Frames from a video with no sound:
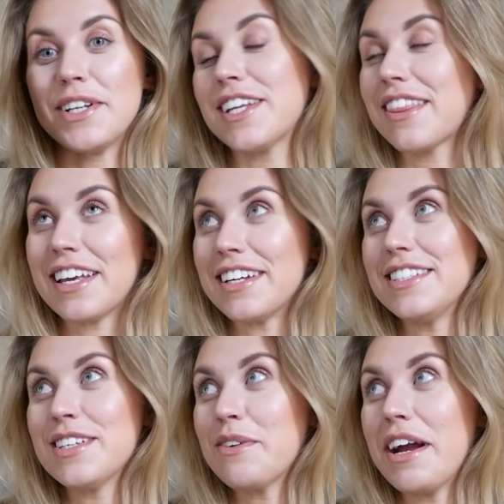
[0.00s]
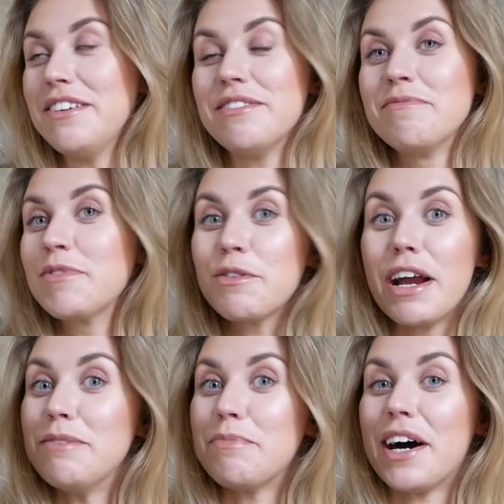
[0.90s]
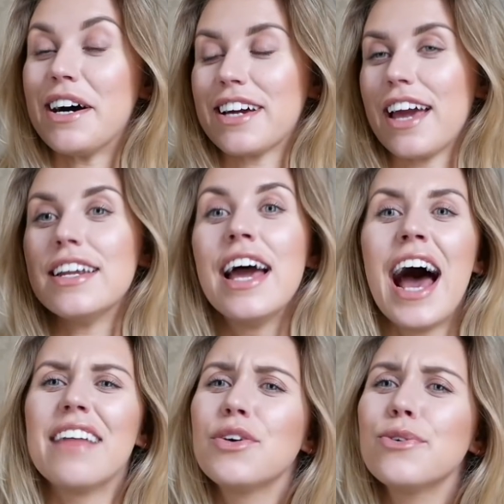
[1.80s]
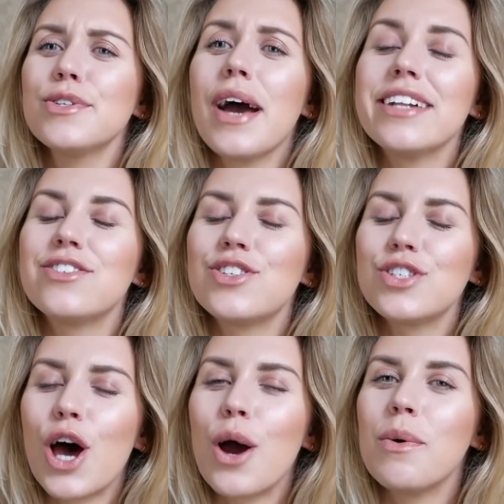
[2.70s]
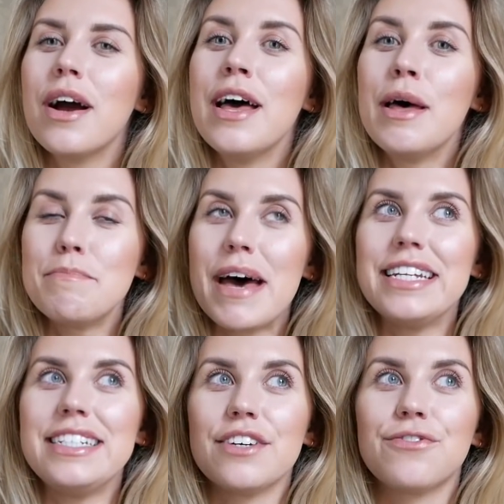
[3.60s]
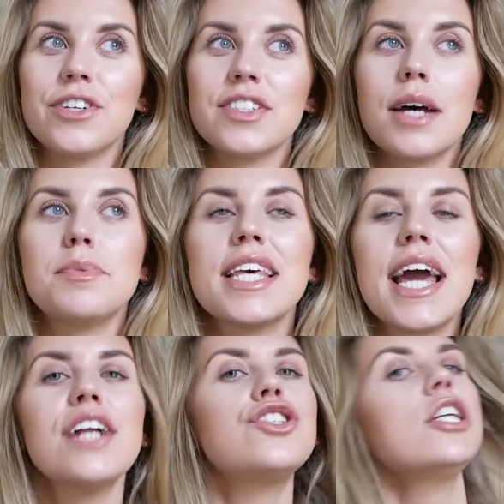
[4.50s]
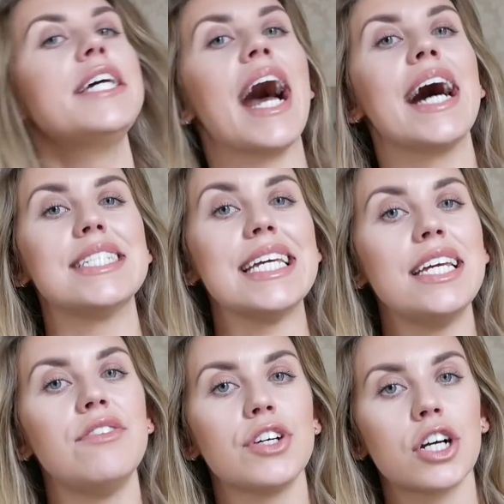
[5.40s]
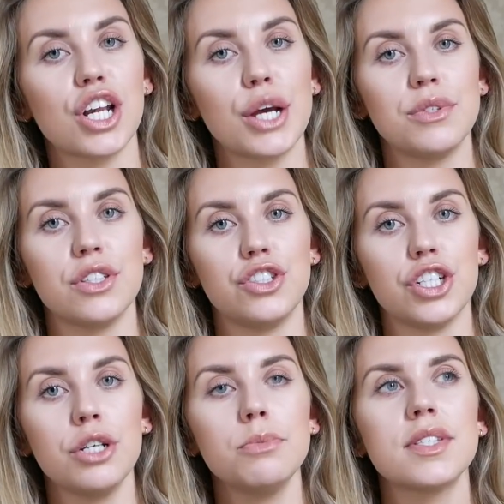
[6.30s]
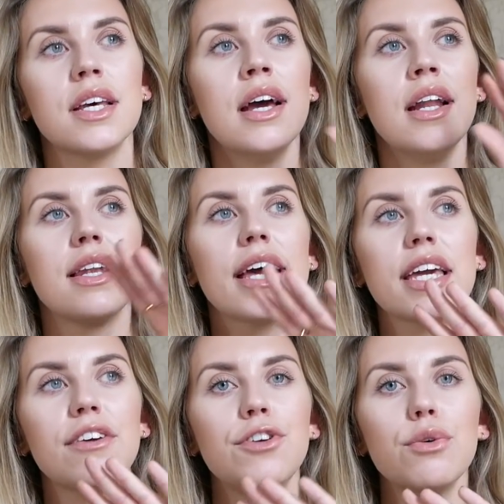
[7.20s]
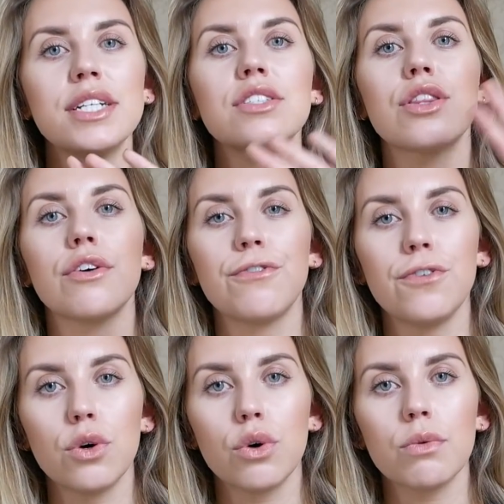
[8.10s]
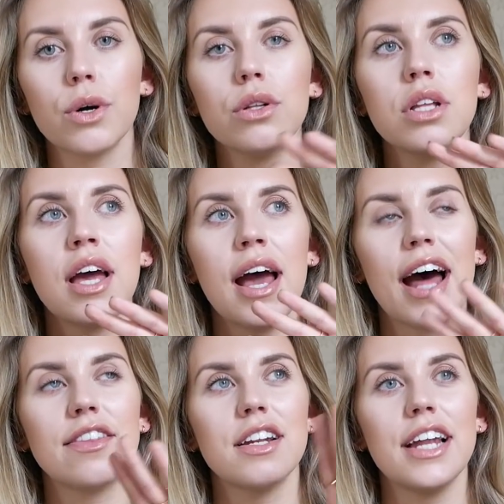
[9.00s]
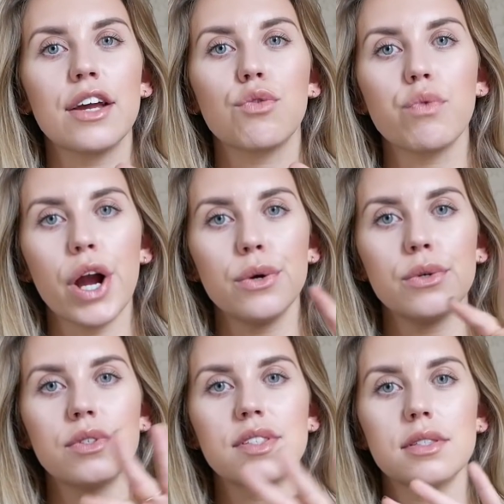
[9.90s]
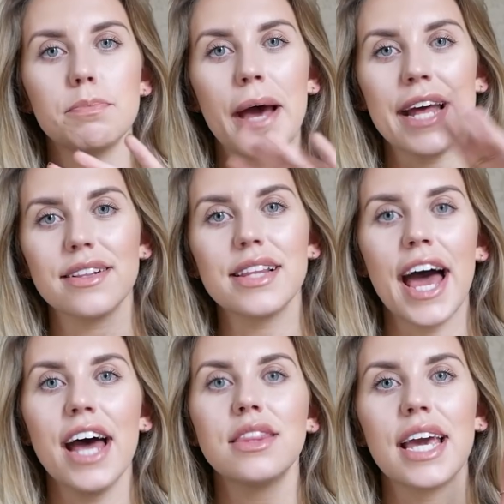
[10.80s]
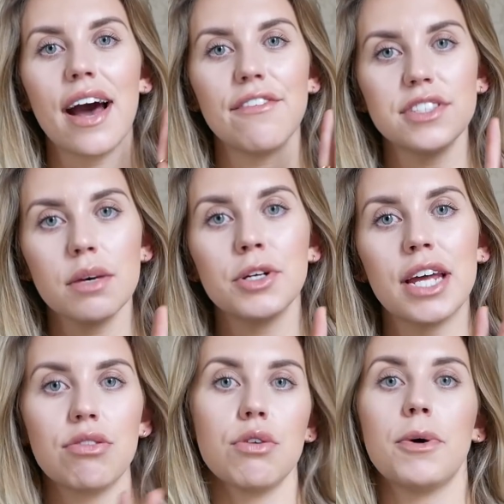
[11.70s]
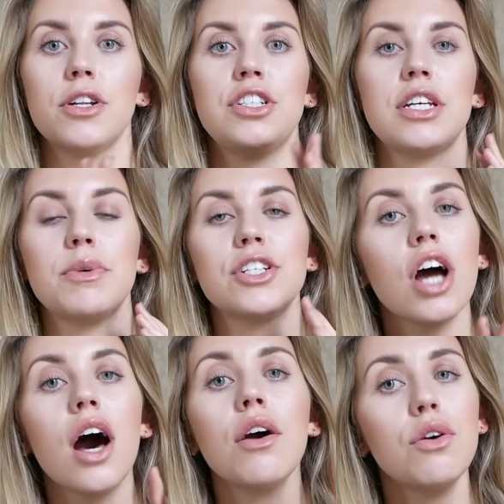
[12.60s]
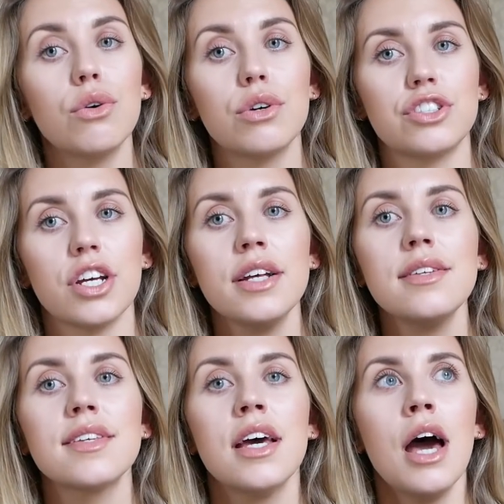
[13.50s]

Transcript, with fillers: which I think is a great great bargain. And they also had so many different types. They actually had even closer dupes. Like if you're into the floral and the like rose petal head, they have some on Anthropologie which are gorgeous,